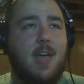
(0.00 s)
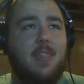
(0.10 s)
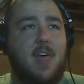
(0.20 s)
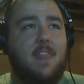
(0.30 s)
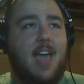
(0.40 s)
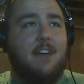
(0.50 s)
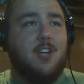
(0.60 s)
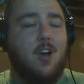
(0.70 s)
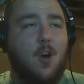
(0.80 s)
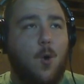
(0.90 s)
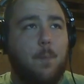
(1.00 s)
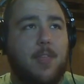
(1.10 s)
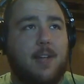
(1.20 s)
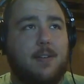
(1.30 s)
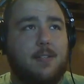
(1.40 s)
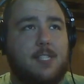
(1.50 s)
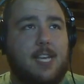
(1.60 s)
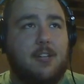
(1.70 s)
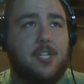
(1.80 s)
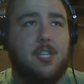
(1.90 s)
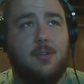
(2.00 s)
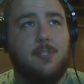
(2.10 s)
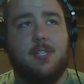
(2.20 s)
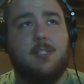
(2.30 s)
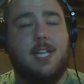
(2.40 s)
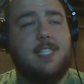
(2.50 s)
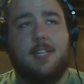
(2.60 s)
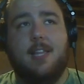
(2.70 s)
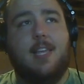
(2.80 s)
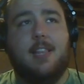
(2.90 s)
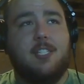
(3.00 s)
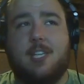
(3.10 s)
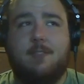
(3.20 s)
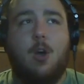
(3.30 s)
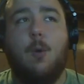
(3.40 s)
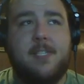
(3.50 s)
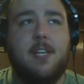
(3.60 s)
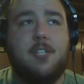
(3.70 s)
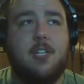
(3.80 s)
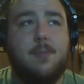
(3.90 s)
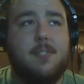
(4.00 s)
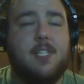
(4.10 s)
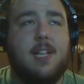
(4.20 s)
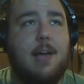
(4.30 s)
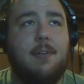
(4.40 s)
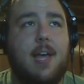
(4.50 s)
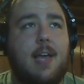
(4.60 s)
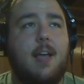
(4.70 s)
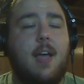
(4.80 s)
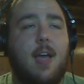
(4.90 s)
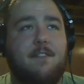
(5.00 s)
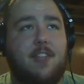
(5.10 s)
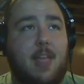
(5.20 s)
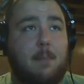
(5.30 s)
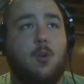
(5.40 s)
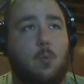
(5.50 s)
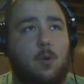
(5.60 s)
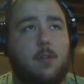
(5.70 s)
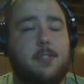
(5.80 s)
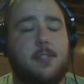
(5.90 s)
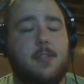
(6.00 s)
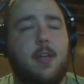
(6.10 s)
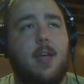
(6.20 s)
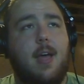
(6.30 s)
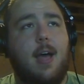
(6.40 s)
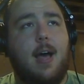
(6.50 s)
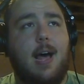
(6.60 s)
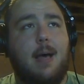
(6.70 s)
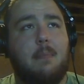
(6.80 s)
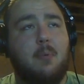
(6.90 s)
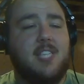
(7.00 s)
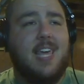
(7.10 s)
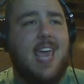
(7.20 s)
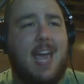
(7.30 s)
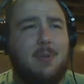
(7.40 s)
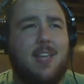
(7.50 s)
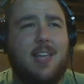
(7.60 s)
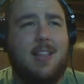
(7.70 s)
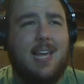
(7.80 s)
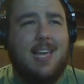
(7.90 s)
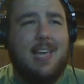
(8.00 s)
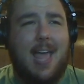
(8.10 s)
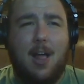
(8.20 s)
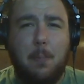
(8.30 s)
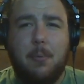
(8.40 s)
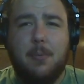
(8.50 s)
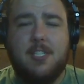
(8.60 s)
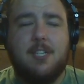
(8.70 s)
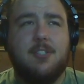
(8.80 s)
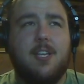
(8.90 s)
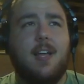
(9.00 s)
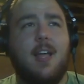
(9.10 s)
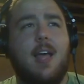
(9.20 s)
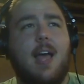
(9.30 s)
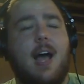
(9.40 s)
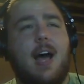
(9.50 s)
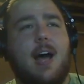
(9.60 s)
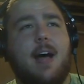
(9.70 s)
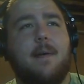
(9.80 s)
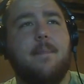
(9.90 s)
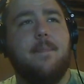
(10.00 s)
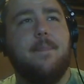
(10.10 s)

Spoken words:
then they have to hope that CLG loses. That's it. They just have to hope CLG loses to Cloud9 for them to go to Worlds, which they can't really like help, which is interesting. So